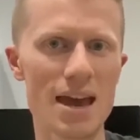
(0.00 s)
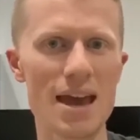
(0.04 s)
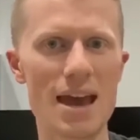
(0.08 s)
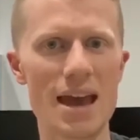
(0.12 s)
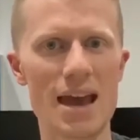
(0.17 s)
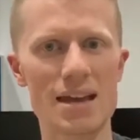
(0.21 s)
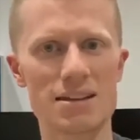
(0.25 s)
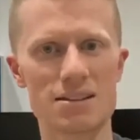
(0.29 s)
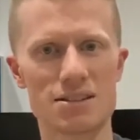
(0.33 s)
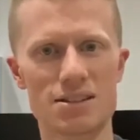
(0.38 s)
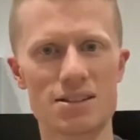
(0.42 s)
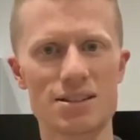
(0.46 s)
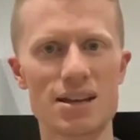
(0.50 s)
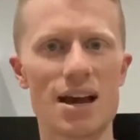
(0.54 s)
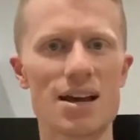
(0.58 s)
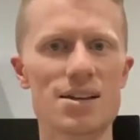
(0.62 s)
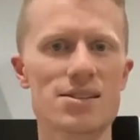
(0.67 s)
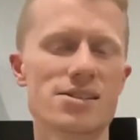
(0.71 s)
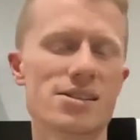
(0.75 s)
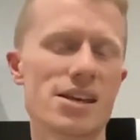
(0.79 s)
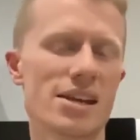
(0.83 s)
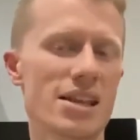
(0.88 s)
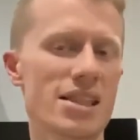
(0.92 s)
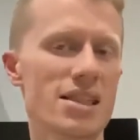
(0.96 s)
and start
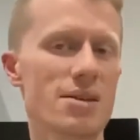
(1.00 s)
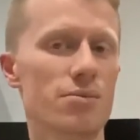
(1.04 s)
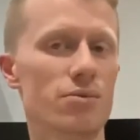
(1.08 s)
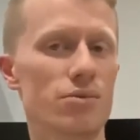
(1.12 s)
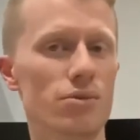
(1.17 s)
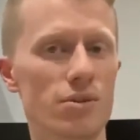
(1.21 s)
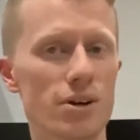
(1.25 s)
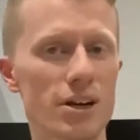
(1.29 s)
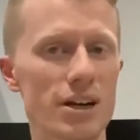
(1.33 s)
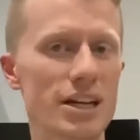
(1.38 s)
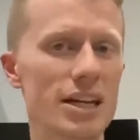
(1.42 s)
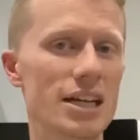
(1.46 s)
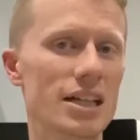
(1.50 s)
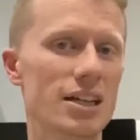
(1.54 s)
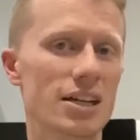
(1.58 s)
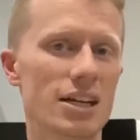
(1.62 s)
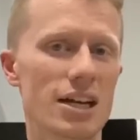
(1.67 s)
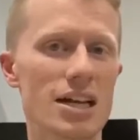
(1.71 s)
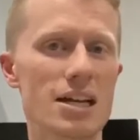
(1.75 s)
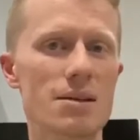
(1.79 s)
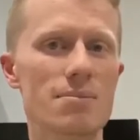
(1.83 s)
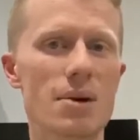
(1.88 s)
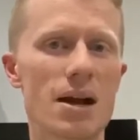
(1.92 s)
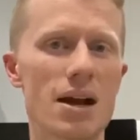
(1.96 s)
sending them regular
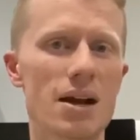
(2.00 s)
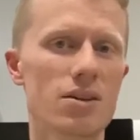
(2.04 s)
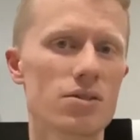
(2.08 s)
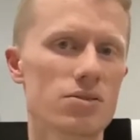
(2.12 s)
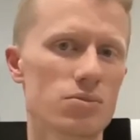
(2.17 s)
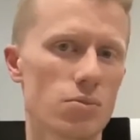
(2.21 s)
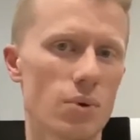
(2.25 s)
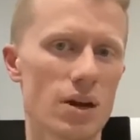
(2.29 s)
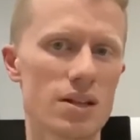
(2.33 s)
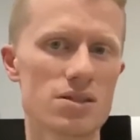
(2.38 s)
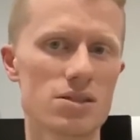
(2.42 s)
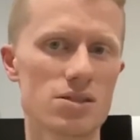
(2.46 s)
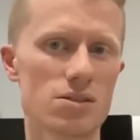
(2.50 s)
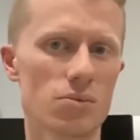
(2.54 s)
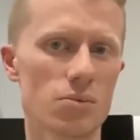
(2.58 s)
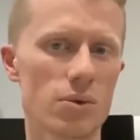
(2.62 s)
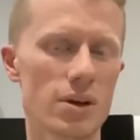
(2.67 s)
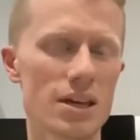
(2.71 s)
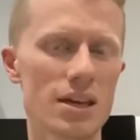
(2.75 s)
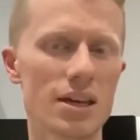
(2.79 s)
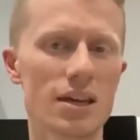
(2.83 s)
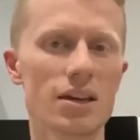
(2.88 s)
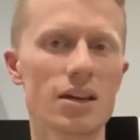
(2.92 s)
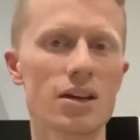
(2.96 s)
emails once a
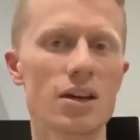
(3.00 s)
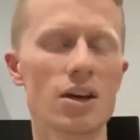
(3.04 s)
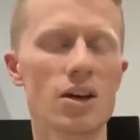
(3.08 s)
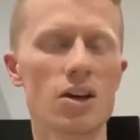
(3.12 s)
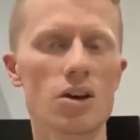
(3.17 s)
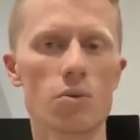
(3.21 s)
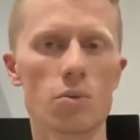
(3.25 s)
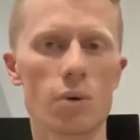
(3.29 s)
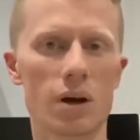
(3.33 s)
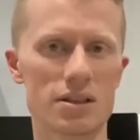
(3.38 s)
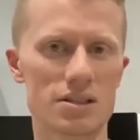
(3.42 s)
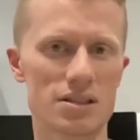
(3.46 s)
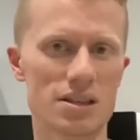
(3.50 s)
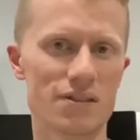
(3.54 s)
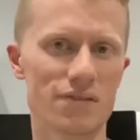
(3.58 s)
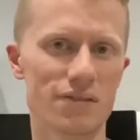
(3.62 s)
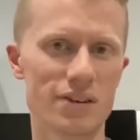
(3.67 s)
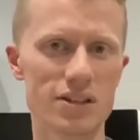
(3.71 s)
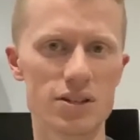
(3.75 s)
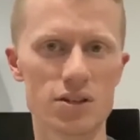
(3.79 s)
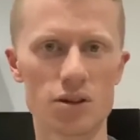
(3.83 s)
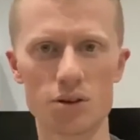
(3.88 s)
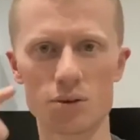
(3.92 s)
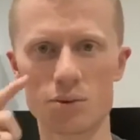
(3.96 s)
week, once every
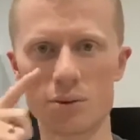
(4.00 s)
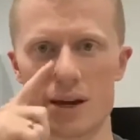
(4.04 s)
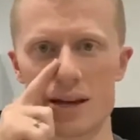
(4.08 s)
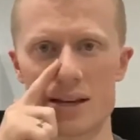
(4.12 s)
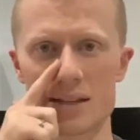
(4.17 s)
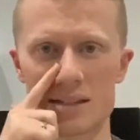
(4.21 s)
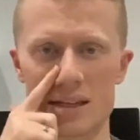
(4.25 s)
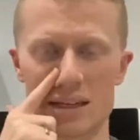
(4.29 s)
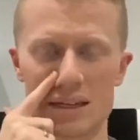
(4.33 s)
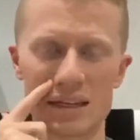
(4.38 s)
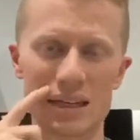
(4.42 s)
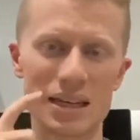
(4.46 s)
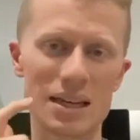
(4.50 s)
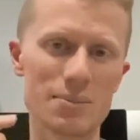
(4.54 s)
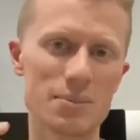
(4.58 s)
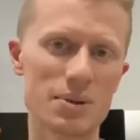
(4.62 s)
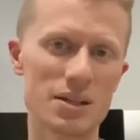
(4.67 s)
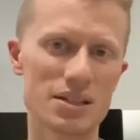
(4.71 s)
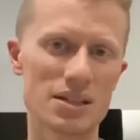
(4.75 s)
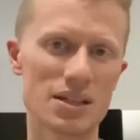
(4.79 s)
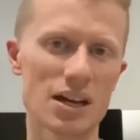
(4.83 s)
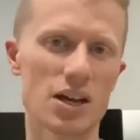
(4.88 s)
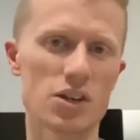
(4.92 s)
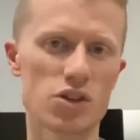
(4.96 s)
two weeks, and keep in
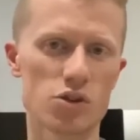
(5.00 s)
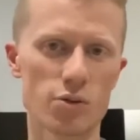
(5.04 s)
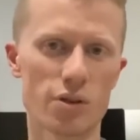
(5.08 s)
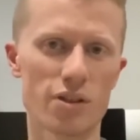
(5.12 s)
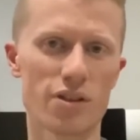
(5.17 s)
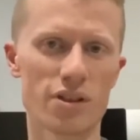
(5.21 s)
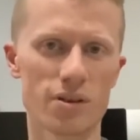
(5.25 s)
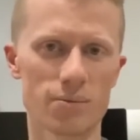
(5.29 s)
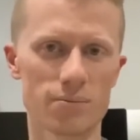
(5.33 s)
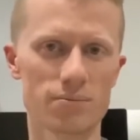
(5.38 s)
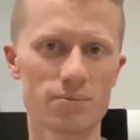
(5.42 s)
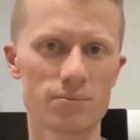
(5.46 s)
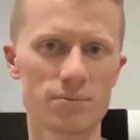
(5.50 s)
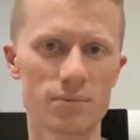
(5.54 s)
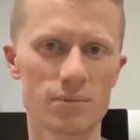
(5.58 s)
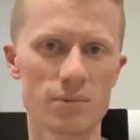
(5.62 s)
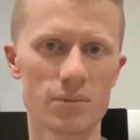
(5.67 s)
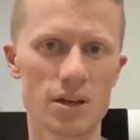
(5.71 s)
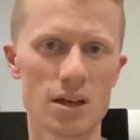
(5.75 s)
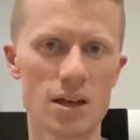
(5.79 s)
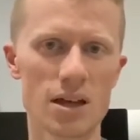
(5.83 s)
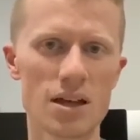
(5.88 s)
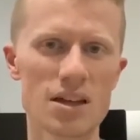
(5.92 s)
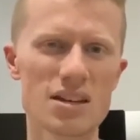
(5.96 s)
touch with them.
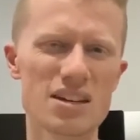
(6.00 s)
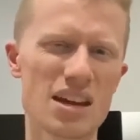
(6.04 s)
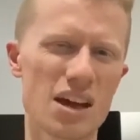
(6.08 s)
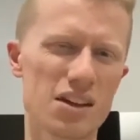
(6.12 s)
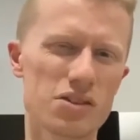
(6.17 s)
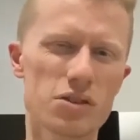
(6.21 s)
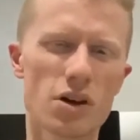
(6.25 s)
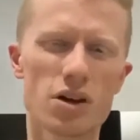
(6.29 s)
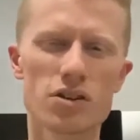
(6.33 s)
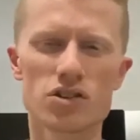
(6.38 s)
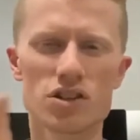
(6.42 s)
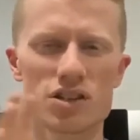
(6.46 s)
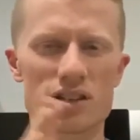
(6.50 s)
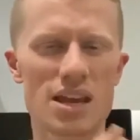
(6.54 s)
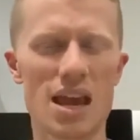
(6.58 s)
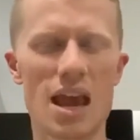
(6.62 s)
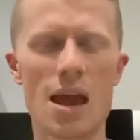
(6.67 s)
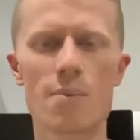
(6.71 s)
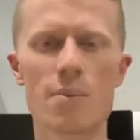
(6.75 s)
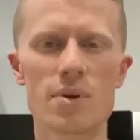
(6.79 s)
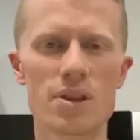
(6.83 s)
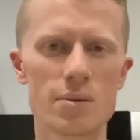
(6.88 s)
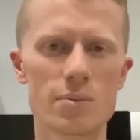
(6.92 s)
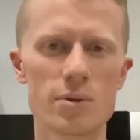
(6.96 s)
Now, don't just
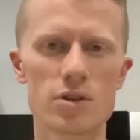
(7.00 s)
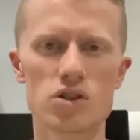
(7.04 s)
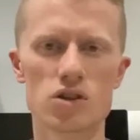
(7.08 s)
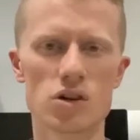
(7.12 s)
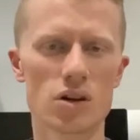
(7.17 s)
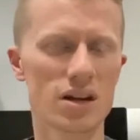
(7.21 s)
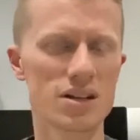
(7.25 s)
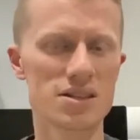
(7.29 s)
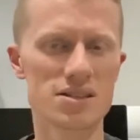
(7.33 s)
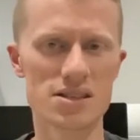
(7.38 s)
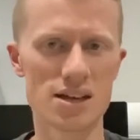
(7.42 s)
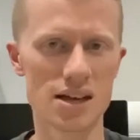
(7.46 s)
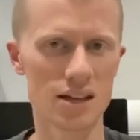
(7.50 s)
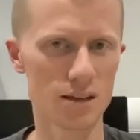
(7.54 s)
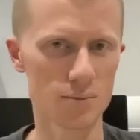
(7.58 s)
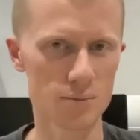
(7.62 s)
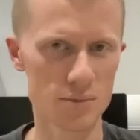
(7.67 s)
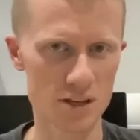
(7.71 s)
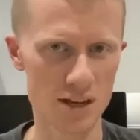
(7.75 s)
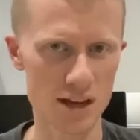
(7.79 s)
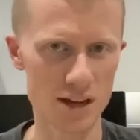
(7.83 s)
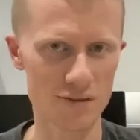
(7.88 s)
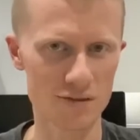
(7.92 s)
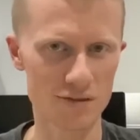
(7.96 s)
hammer them and try and sell them
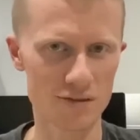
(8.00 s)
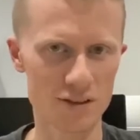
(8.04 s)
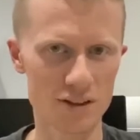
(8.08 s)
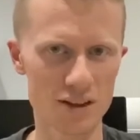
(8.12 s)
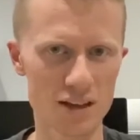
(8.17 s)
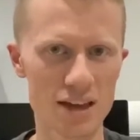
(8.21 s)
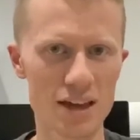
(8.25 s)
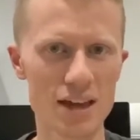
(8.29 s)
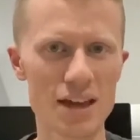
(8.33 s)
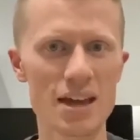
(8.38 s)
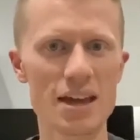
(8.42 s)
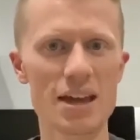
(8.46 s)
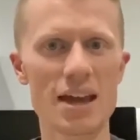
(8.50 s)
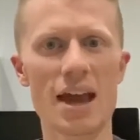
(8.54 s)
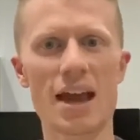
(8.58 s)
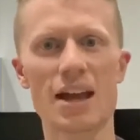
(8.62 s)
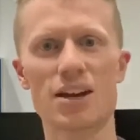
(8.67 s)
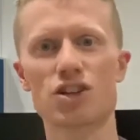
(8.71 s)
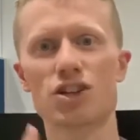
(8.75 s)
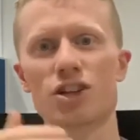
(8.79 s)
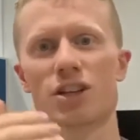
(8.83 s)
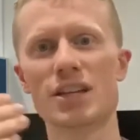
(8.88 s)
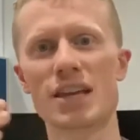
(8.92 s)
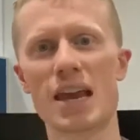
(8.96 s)
stuff.
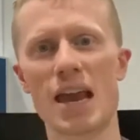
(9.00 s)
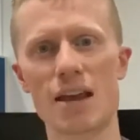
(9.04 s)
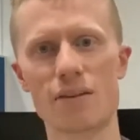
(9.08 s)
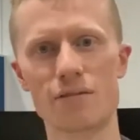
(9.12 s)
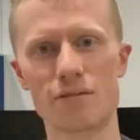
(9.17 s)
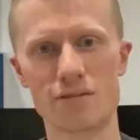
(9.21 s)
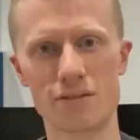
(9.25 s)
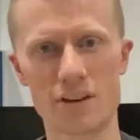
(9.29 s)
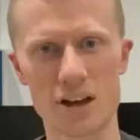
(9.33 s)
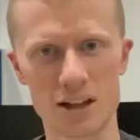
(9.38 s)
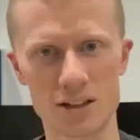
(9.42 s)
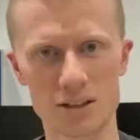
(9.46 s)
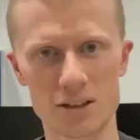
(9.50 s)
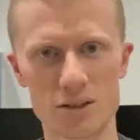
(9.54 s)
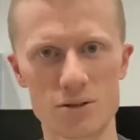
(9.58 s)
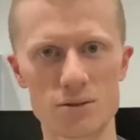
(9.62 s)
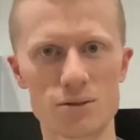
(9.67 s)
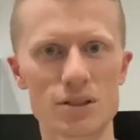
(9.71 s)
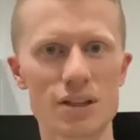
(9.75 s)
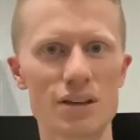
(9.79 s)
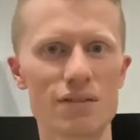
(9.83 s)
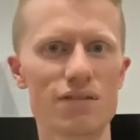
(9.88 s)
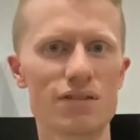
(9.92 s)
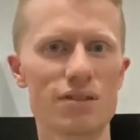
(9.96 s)
Actually, add value,
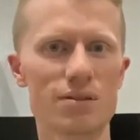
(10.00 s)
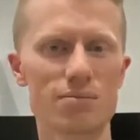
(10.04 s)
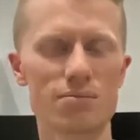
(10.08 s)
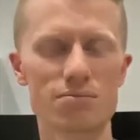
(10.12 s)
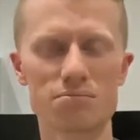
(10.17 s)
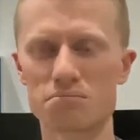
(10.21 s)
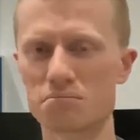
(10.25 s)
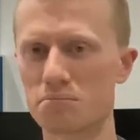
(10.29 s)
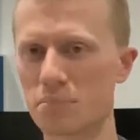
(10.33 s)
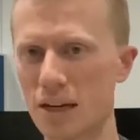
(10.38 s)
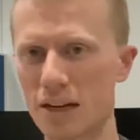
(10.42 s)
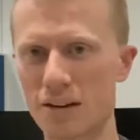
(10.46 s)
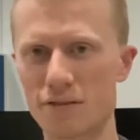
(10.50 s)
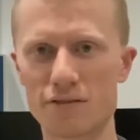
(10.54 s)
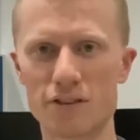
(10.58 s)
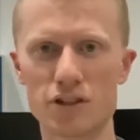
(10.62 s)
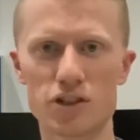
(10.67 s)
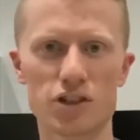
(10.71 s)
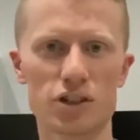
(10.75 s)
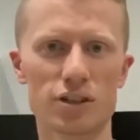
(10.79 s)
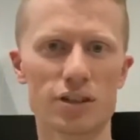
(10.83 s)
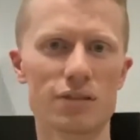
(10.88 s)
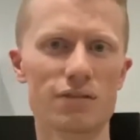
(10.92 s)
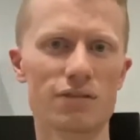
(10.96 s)
give them
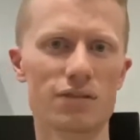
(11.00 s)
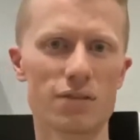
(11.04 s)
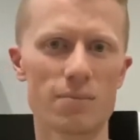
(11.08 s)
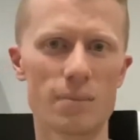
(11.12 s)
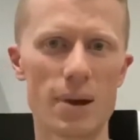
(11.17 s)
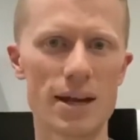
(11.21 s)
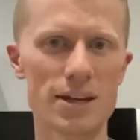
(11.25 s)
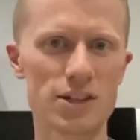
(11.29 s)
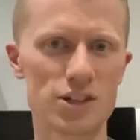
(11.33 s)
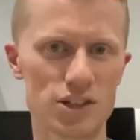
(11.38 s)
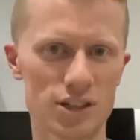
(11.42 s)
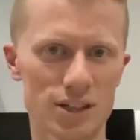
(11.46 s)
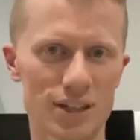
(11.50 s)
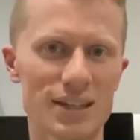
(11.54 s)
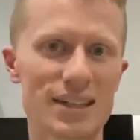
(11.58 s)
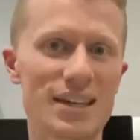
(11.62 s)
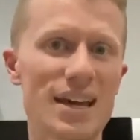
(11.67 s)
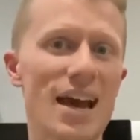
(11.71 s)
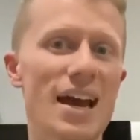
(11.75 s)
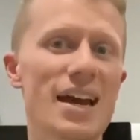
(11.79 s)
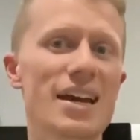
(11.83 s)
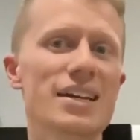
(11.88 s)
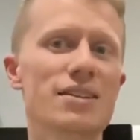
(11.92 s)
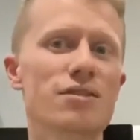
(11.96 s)
beneficial information,
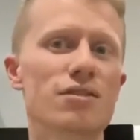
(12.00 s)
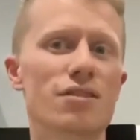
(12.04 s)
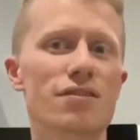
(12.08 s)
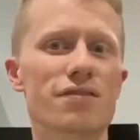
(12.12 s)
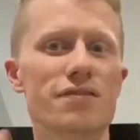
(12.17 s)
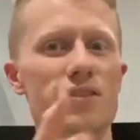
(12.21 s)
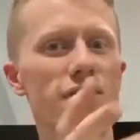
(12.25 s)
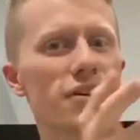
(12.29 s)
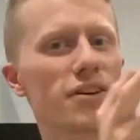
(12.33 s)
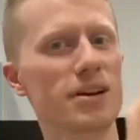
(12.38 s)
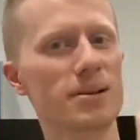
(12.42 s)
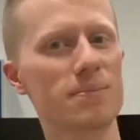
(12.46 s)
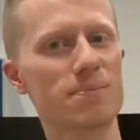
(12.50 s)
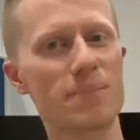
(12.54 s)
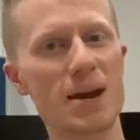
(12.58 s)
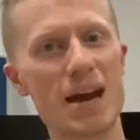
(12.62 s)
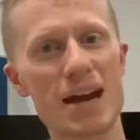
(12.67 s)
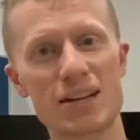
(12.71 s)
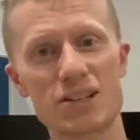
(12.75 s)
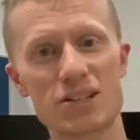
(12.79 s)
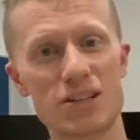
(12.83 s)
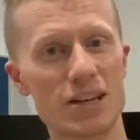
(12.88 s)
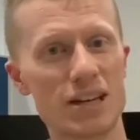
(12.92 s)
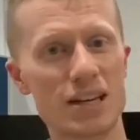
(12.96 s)
again, referring
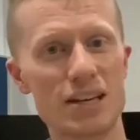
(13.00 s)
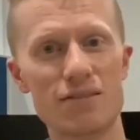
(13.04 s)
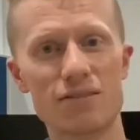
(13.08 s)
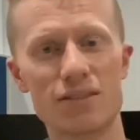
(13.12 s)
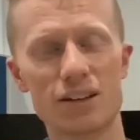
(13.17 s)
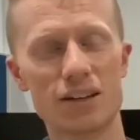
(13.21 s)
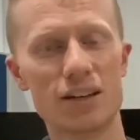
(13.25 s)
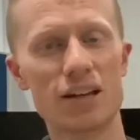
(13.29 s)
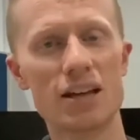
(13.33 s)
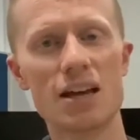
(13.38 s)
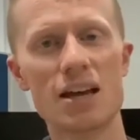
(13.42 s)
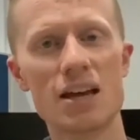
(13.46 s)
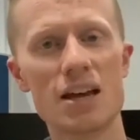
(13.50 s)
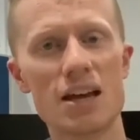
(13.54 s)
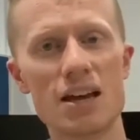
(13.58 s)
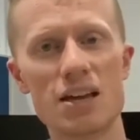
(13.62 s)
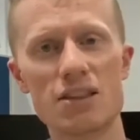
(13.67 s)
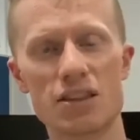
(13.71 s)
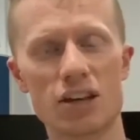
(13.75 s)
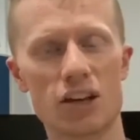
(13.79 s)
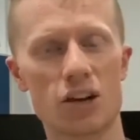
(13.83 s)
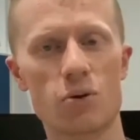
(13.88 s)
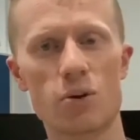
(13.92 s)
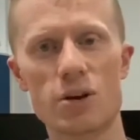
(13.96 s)
back to even
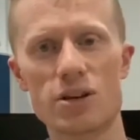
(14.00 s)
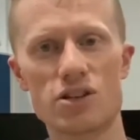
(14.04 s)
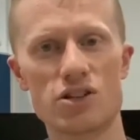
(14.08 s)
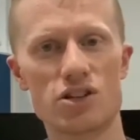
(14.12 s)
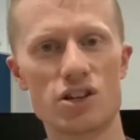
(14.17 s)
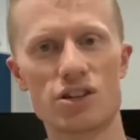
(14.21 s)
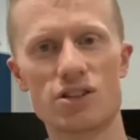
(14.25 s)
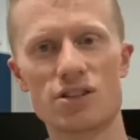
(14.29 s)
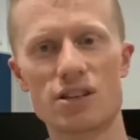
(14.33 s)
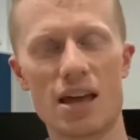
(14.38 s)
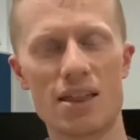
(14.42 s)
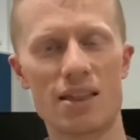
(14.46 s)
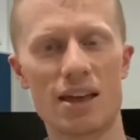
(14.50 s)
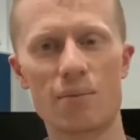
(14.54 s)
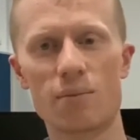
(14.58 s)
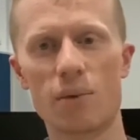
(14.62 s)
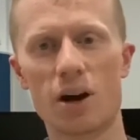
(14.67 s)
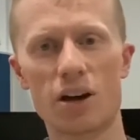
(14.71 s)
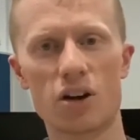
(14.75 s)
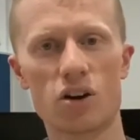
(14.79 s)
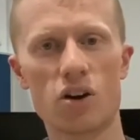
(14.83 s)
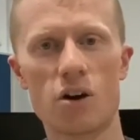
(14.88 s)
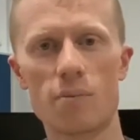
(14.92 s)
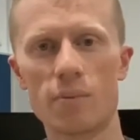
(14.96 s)
the questions that they
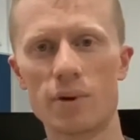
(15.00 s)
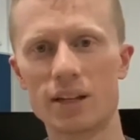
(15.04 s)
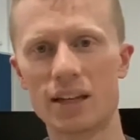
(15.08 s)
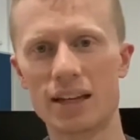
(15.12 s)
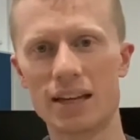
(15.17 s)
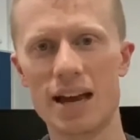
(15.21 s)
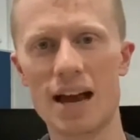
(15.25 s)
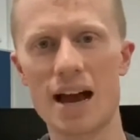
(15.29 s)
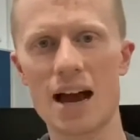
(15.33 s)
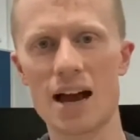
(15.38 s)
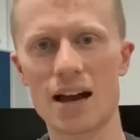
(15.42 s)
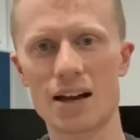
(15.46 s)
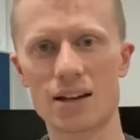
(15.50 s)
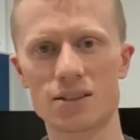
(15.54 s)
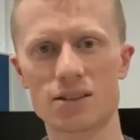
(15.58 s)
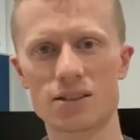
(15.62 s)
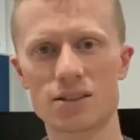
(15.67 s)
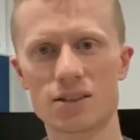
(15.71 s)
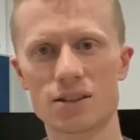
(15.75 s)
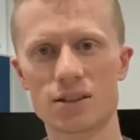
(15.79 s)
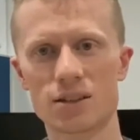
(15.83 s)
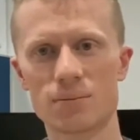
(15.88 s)
might commonly ask.